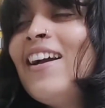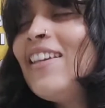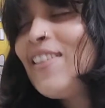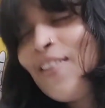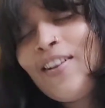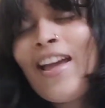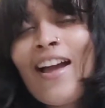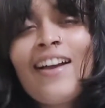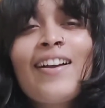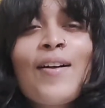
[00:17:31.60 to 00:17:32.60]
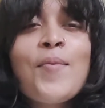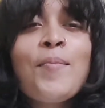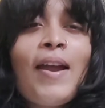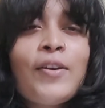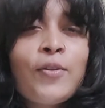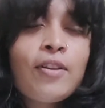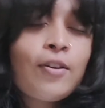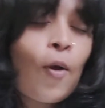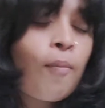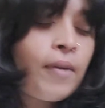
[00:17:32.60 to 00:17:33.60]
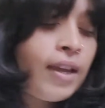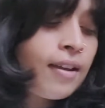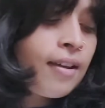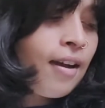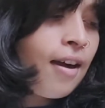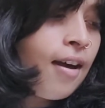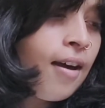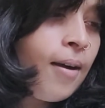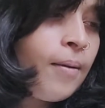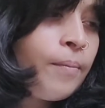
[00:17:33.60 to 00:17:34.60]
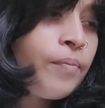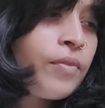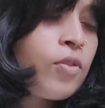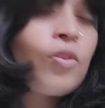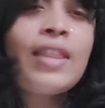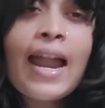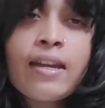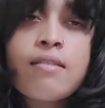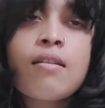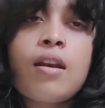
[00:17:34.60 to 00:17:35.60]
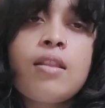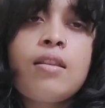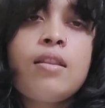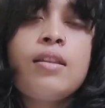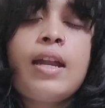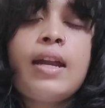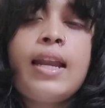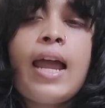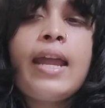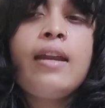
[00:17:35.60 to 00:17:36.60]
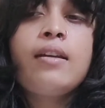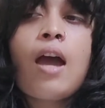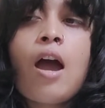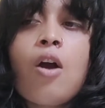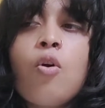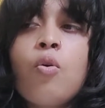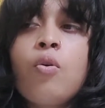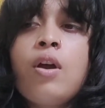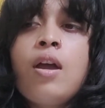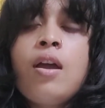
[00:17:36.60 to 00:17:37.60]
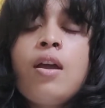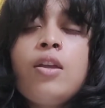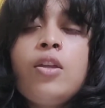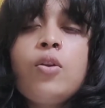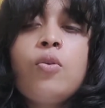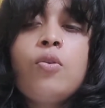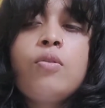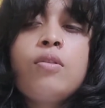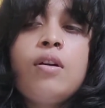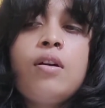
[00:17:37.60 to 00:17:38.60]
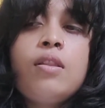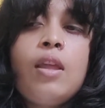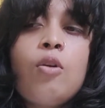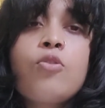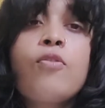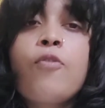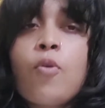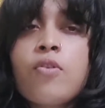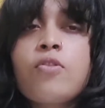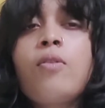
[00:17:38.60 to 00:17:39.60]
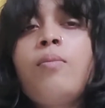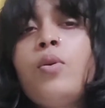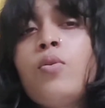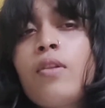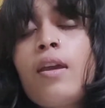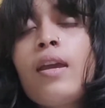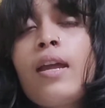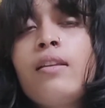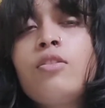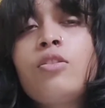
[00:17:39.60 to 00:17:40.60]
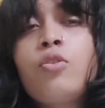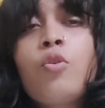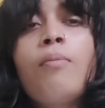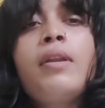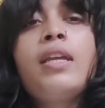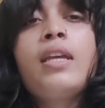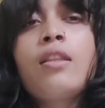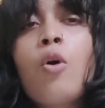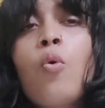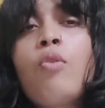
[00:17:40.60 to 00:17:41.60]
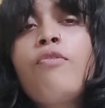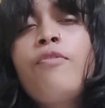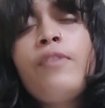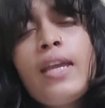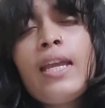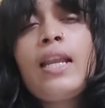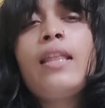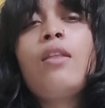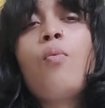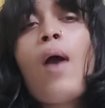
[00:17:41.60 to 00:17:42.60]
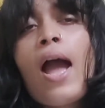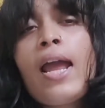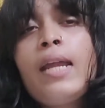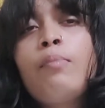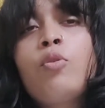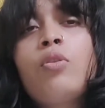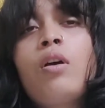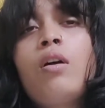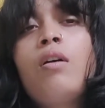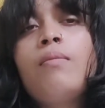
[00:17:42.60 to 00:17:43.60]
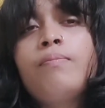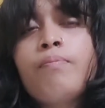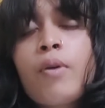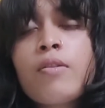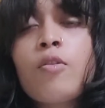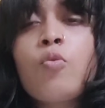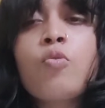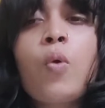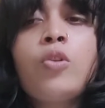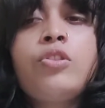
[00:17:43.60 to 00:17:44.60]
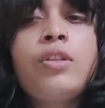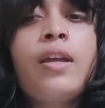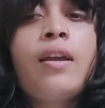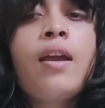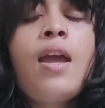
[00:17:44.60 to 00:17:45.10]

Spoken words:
So yeah, coming back to the topic, so that is another thing that I liked, how, you know, they also focus on music and just, you know, bringing the whole feel and the vibe to the person who's watching.